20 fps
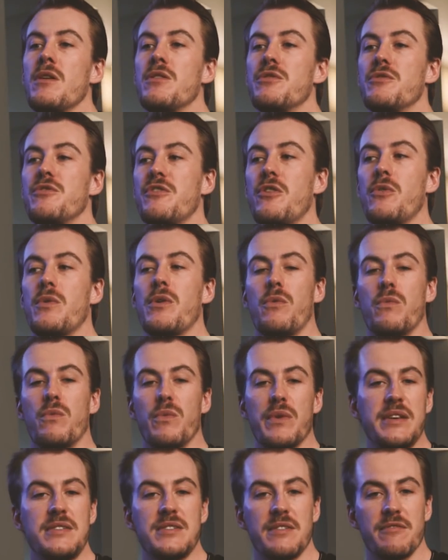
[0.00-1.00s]
There's no real
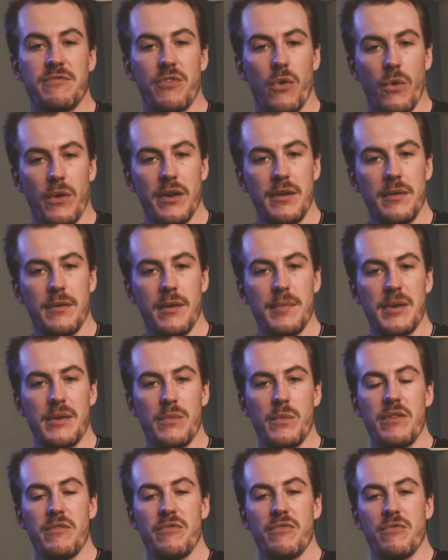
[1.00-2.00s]
reason for it.
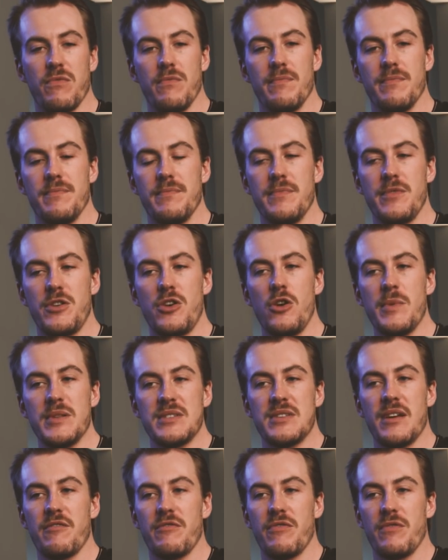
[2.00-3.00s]
Humans
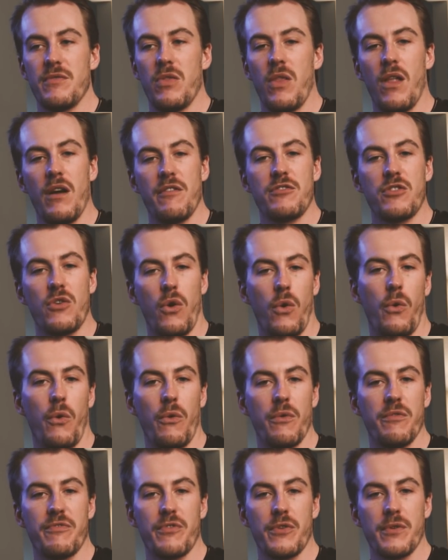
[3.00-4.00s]
have loved
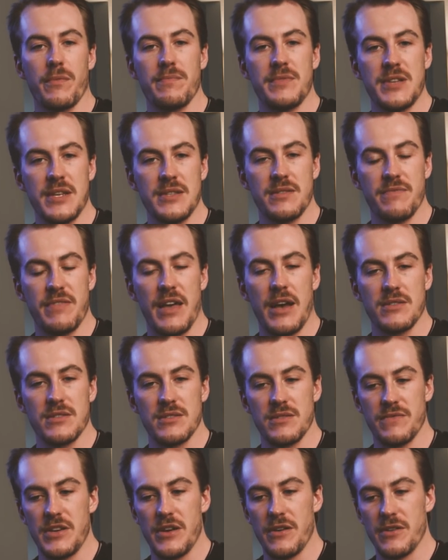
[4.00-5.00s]
gold for tens of
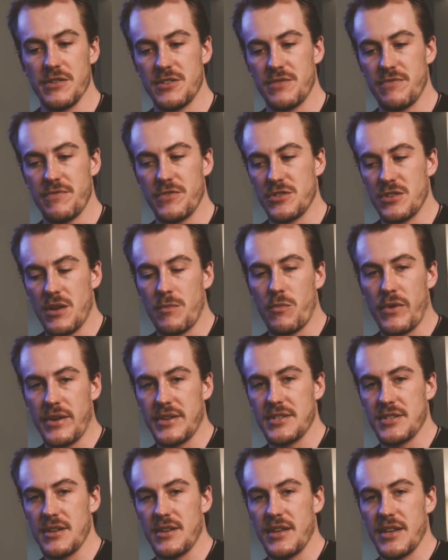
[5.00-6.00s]
thousands of years. For some
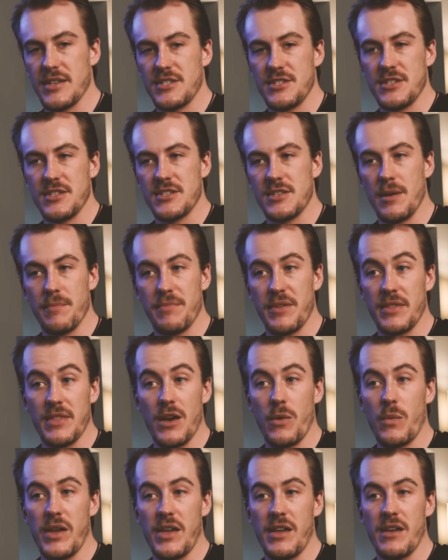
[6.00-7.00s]
reason, it's just something
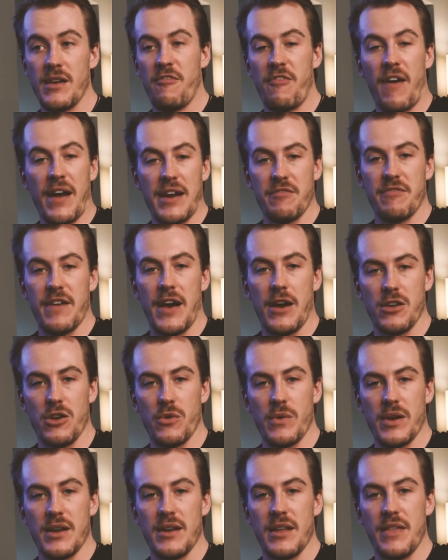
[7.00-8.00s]
that we find
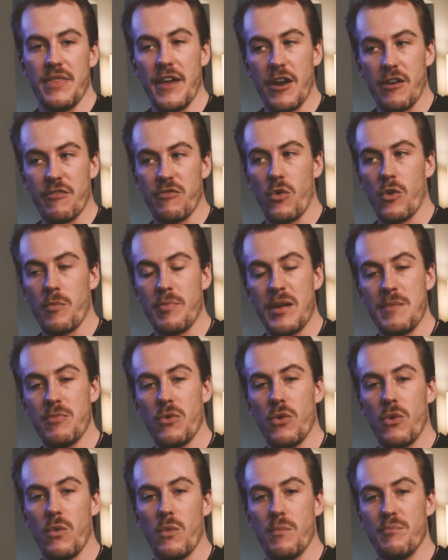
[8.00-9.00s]
value in, and therefore
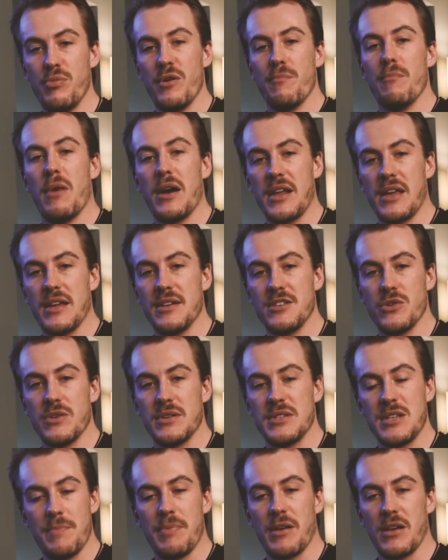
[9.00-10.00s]
people put money into it
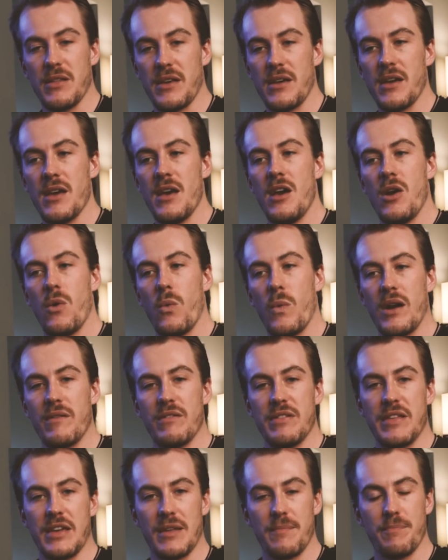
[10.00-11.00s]
typically
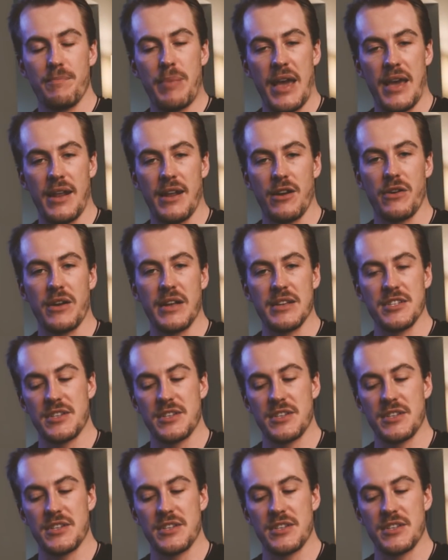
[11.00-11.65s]
whenever they panic or get